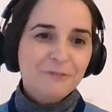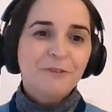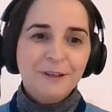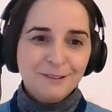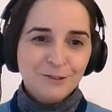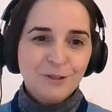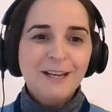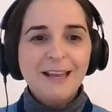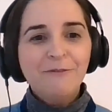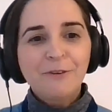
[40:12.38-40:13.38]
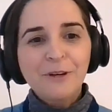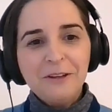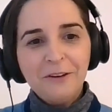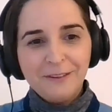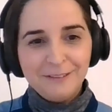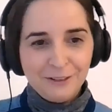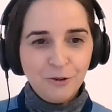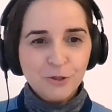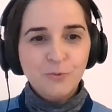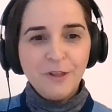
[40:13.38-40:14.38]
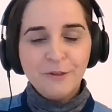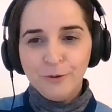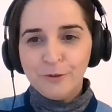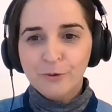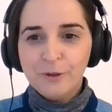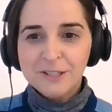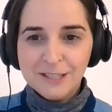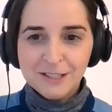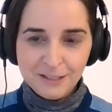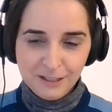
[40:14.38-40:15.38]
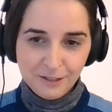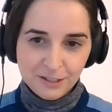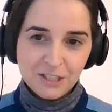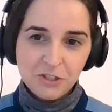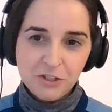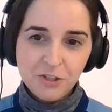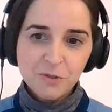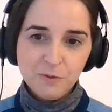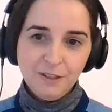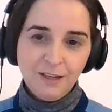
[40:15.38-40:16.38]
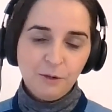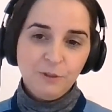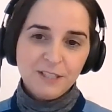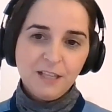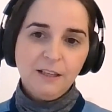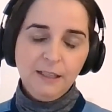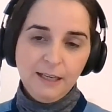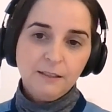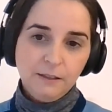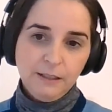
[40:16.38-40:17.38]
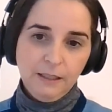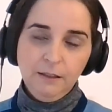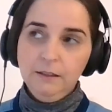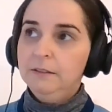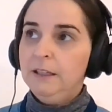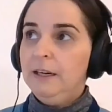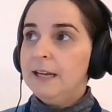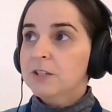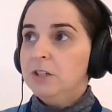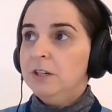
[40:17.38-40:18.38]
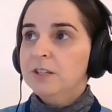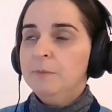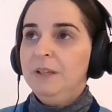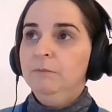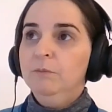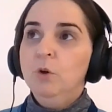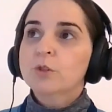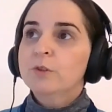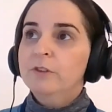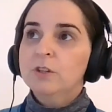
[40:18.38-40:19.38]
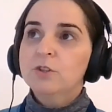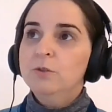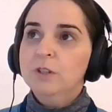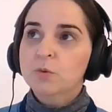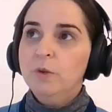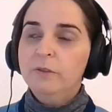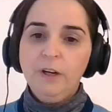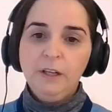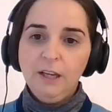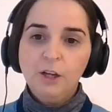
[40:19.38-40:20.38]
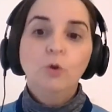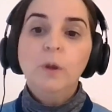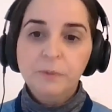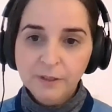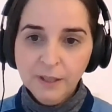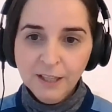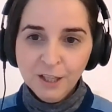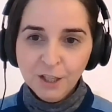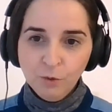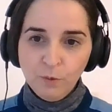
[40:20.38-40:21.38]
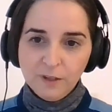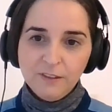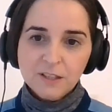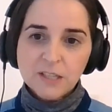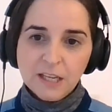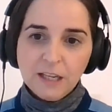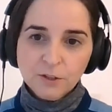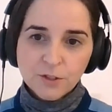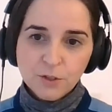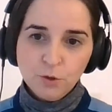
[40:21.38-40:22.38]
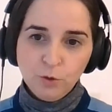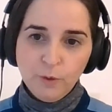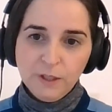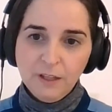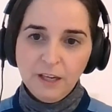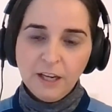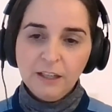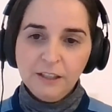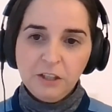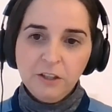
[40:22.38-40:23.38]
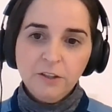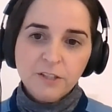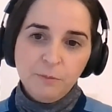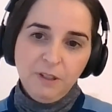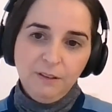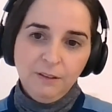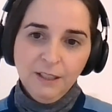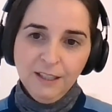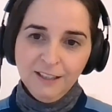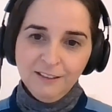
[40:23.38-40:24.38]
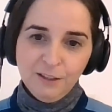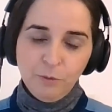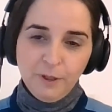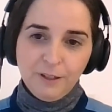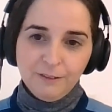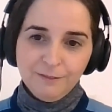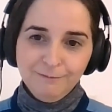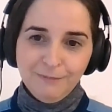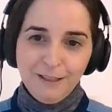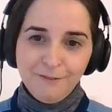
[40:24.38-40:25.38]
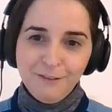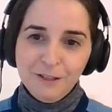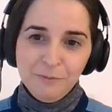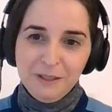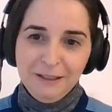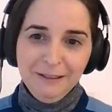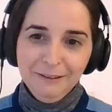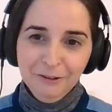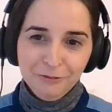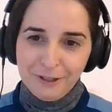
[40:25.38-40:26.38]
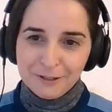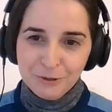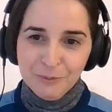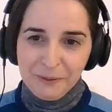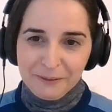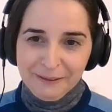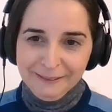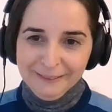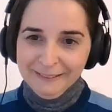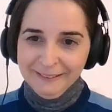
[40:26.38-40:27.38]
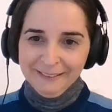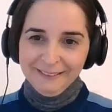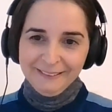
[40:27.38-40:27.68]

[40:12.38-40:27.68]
Every year that the course went through the 6 years, I will say the last years, most of the students were very equipped with the skills to do it. The early years, they were, I think, the beginning of Grasshopper, really.